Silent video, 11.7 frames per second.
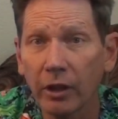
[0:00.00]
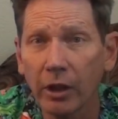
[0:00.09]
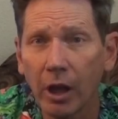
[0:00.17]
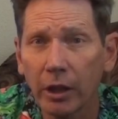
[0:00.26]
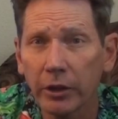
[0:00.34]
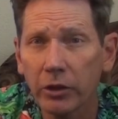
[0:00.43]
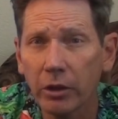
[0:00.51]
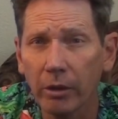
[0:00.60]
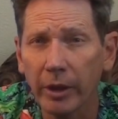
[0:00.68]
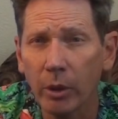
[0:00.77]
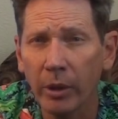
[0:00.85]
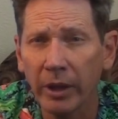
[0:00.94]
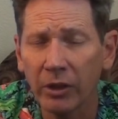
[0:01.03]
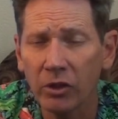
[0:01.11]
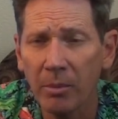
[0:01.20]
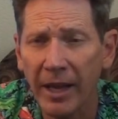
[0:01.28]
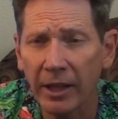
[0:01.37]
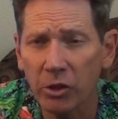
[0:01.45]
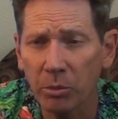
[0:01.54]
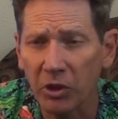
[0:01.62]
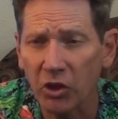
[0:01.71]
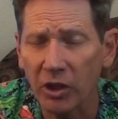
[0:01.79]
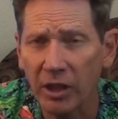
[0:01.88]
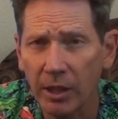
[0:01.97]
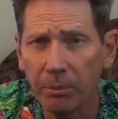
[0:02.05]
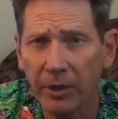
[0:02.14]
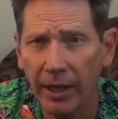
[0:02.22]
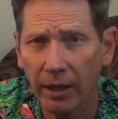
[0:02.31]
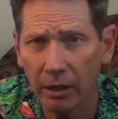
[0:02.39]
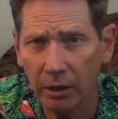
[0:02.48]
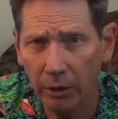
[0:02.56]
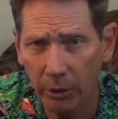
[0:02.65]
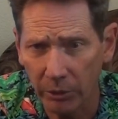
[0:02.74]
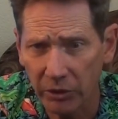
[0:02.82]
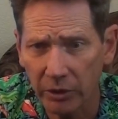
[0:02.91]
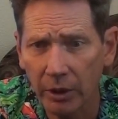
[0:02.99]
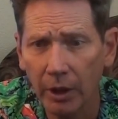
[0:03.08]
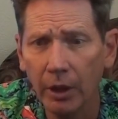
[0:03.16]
a college degree going into management, to keep that close